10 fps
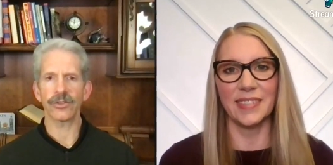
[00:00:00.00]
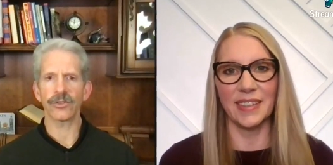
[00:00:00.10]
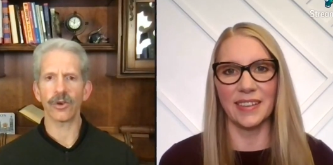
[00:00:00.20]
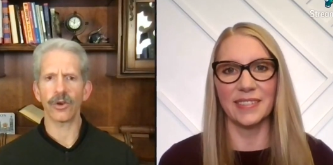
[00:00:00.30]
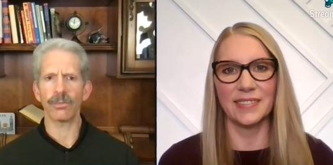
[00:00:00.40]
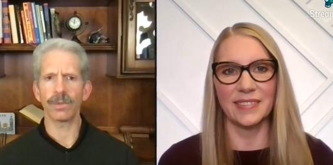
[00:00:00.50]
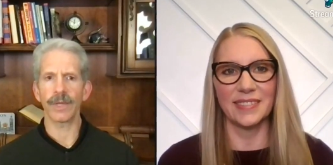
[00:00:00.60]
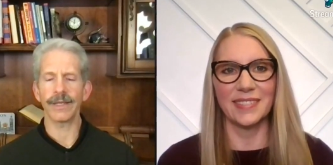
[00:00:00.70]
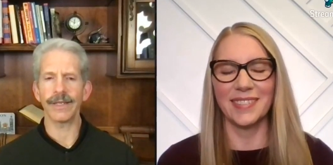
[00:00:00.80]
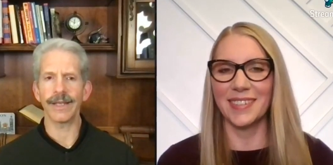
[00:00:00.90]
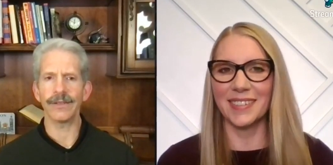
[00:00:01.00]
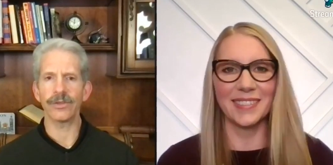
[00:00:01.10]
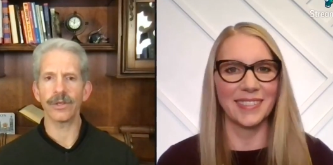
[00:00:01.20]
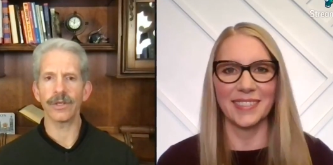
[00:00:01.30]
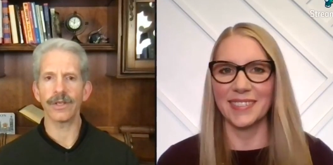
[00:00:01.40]
Speaker 1: it just is all blending
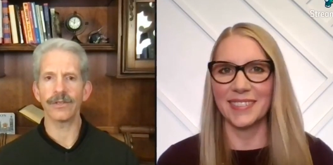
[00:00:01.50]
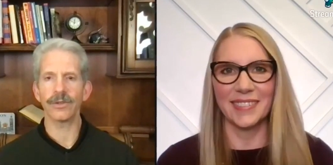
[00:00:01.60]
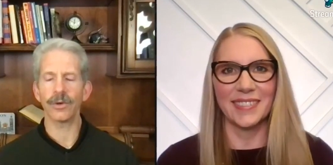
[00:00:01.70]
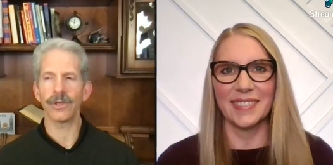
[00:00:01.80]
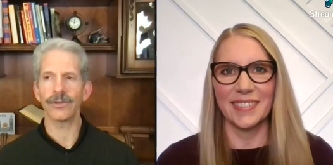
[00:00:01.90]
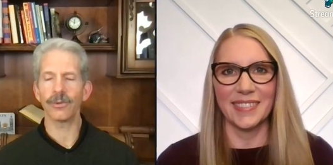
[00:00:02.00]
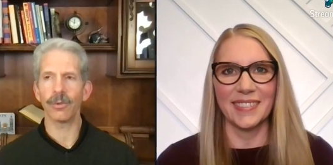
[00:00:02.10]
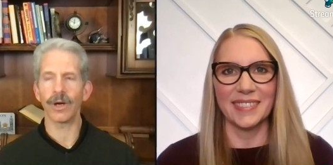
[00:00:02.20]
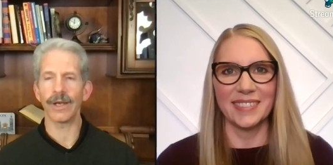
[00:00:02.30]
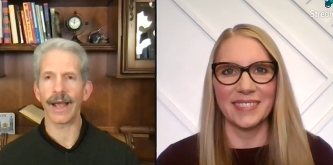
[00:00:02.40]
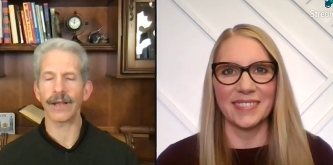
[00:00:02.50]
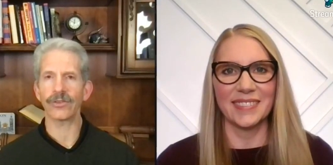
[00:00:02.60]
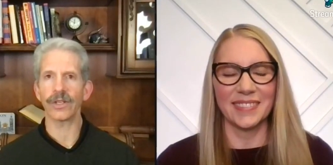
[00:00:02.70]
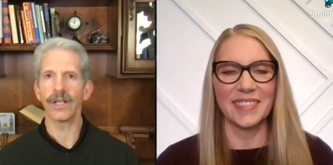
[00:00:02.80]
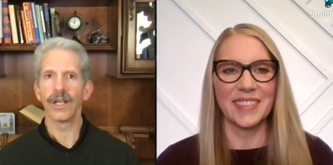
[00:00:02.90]
into into into one
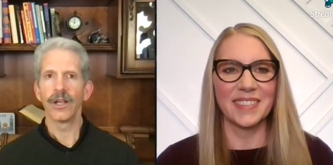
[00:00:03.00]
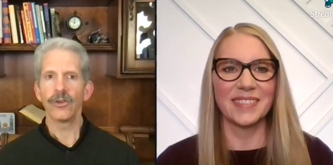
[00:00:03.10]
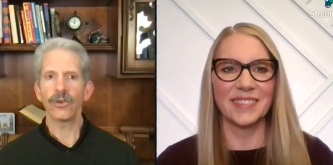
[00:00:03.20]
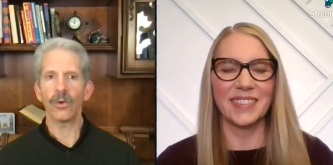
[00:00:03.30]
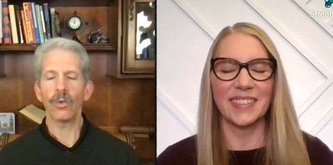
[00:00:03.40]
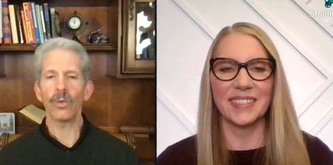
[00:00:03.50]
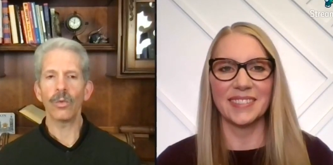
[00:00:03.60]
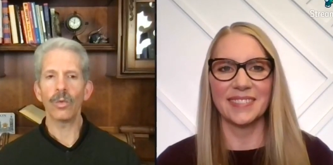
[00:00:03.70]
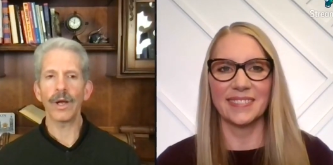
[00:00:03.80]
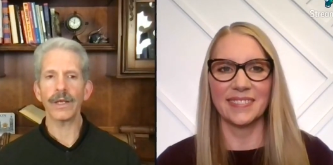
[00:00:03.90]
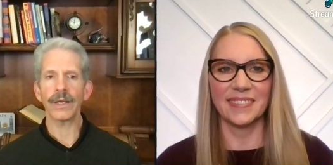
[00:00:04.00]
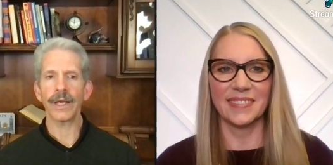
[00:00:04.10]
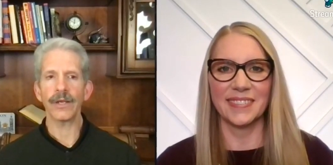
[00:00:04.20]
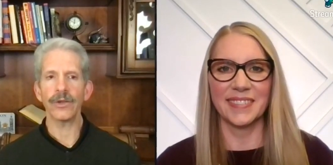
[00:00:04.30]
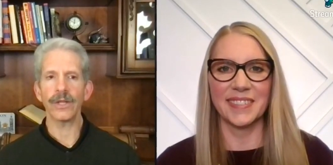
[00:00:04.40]
actually. So, what
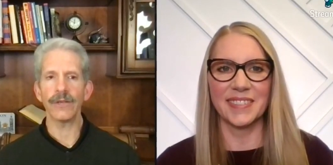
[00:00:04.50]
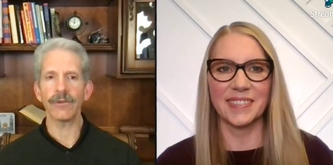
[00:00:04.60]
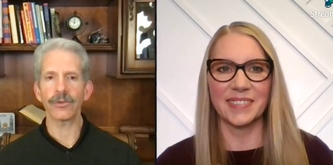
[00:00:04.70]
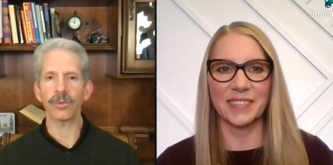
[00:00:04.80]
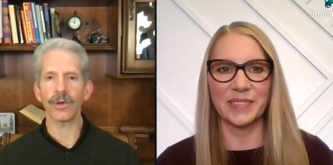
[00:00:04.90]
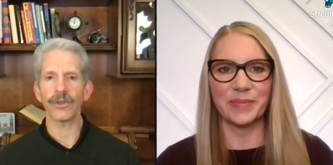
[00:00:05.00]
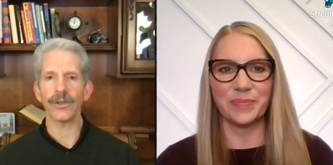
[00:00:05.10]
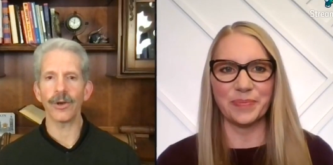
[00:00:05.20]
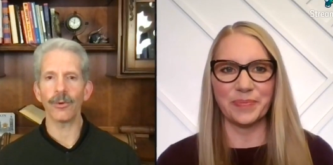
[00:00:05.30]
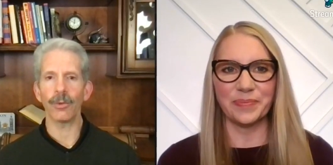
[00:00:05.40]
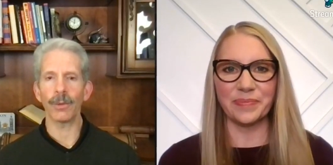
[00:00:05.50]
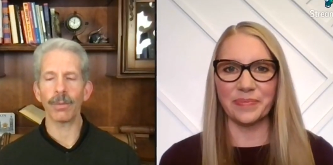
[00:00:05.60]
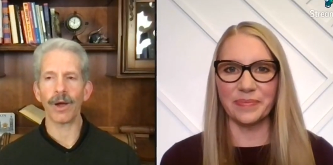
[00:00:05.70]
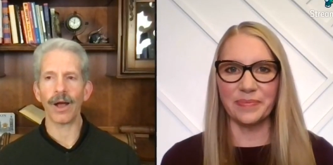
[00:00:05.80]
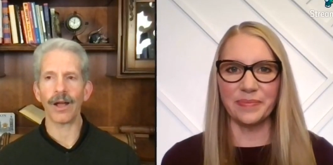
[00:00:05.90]
can you leave us with? You know, what
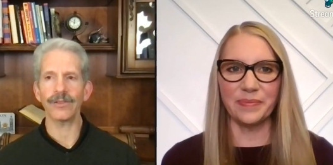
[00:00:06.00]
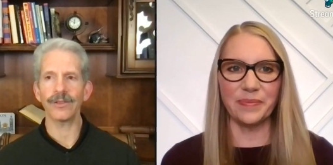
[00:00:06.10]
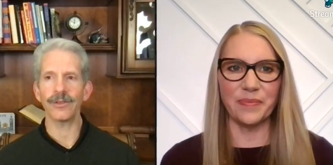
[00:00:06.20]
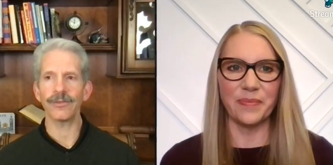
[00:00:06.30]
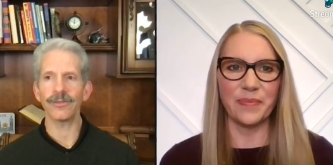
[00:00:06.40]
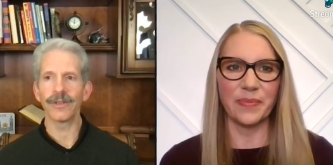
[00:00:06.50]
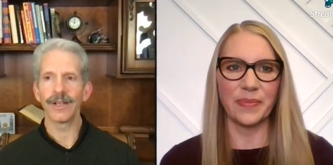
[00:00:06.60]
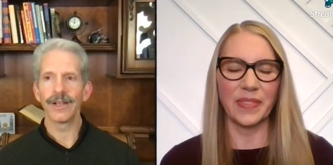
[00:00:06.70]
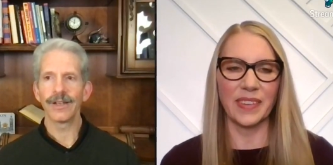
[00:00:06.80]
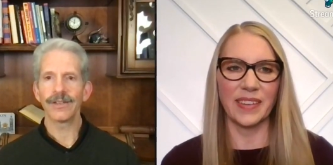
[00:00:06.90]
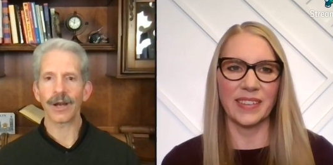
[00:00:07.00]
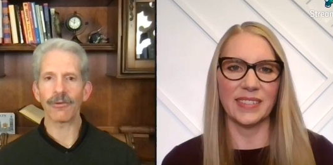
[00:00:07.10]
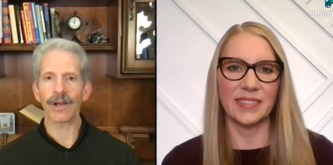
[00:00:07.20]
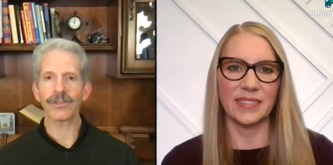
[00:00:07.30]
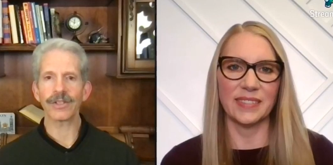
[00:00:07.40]
positive
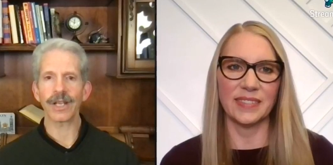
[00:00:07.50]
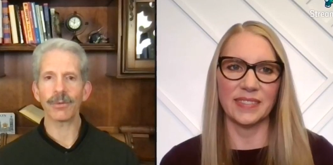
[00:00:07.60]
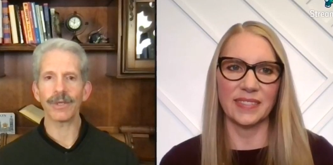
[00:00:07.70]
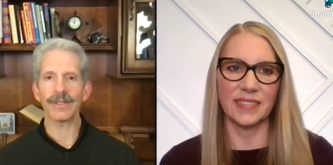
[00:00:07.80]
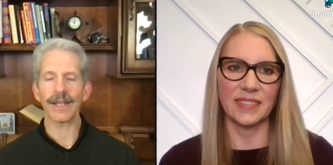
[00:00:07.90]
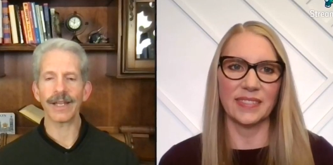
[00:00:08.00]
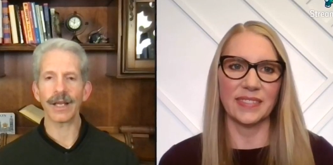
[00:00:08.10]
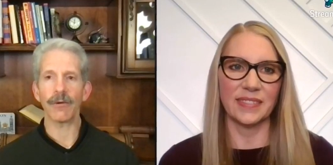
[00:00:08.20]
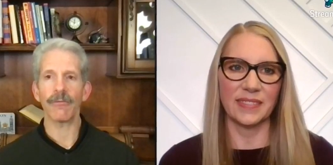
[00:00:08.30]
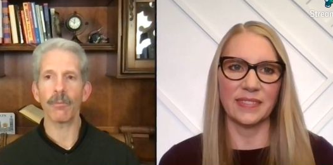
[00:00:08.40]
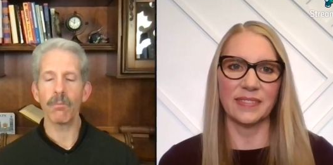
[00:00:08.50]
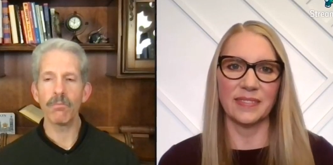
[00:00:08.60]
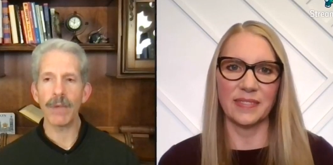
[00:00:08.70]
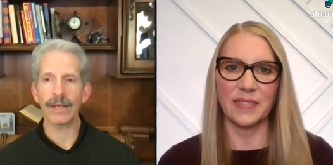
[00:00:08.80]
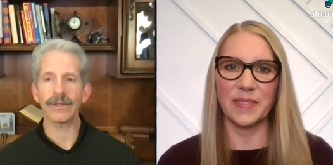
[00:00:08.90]
direction can we take
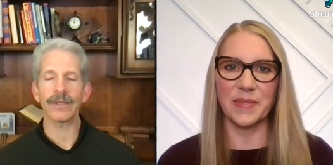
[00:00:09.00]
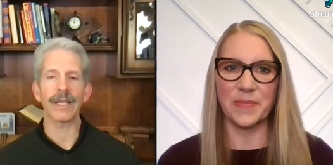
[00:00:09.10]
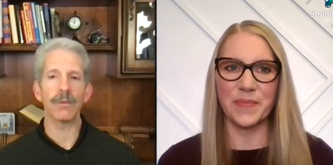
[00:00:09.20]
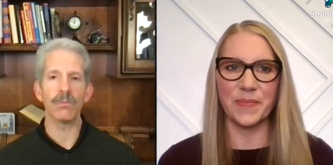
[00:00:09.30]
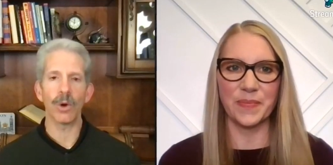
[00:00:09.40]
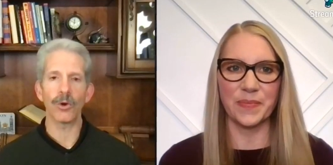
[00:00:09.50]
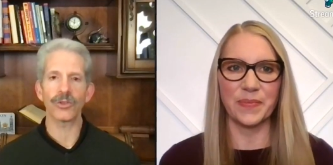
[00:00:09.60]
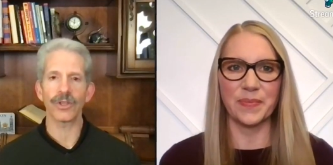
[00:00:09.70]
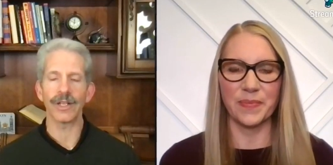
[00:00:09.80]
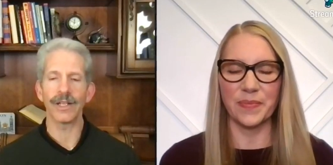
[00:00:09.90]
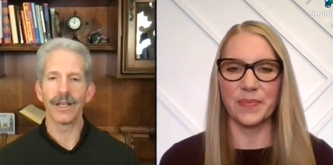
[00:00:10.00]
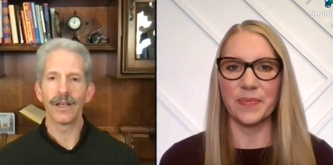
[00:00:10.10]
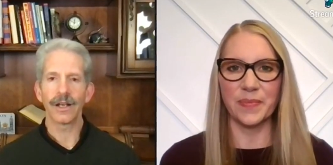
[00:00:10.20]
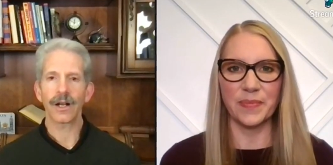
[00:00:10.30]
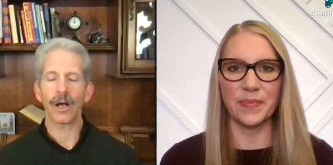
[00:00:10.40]
mentally, emotionally,
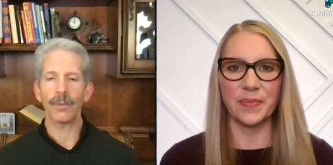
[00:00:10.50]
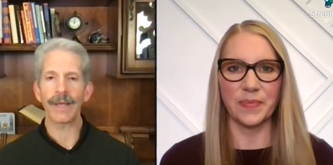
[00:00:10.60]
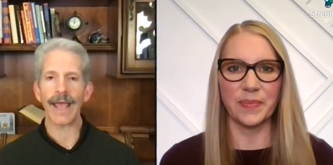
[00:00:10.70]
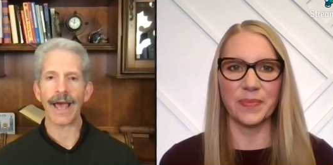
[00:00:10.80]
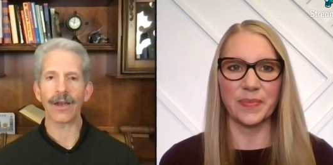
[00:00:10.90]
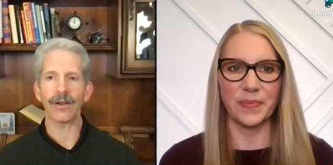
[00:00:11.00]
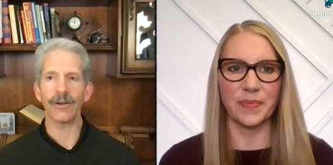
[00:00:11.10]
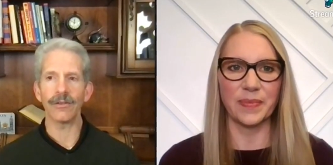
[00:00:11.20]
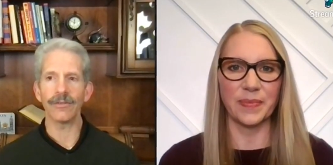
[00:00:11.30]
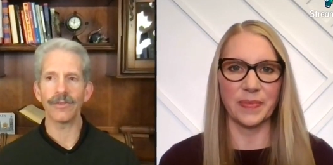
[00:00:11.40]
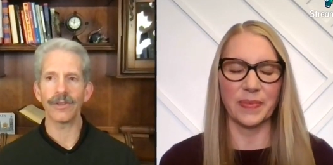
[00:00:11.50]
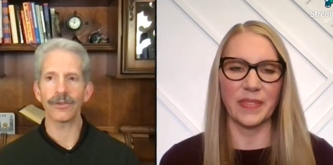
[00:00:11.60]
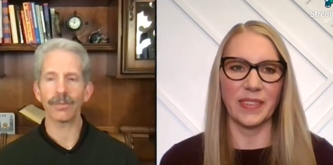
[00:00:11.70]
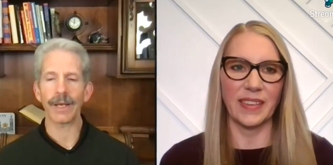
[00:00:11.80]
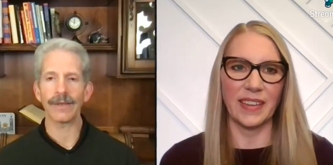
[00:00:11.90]
coming out of
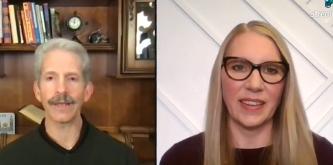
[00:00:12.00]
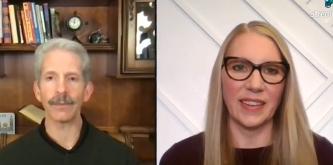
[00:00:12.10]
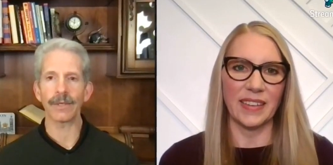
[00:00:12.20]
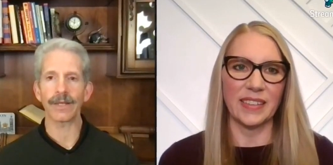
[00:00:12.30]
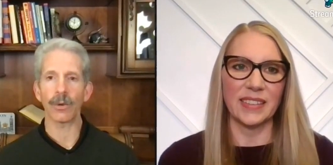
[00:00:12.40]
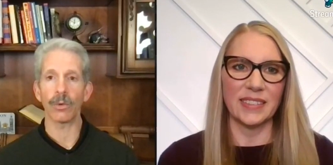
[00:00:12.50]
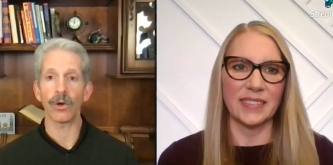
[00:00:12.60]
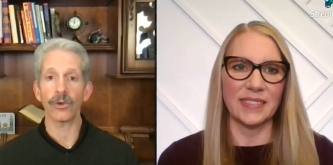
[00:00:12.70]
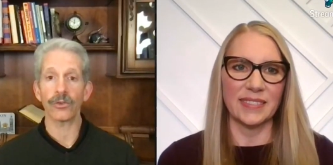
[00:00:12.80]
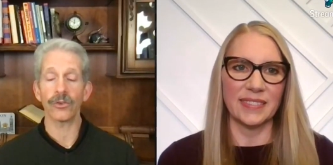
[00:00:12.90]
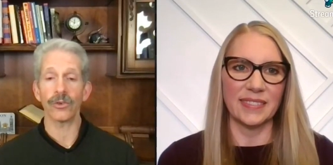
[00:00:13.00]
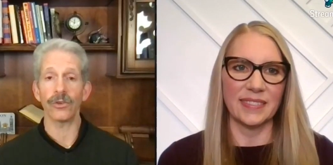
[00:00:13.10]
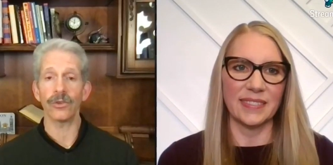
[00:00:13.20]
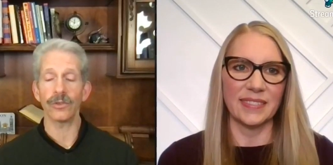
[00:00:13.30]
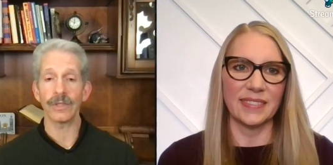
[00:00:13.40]
this pandemic that we are
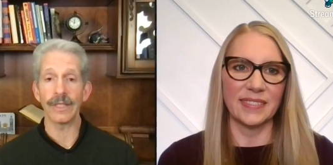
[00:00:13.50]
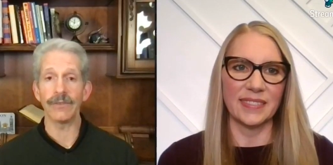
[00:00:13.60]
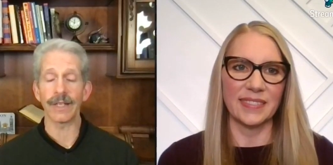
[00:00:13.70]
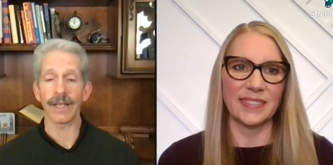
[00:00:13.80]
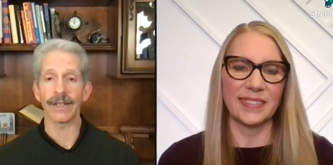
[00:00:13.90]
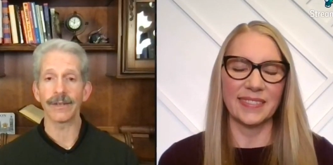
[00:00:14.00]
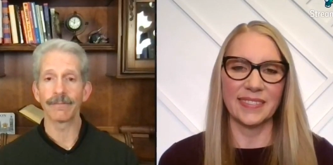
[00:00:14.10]
still living in?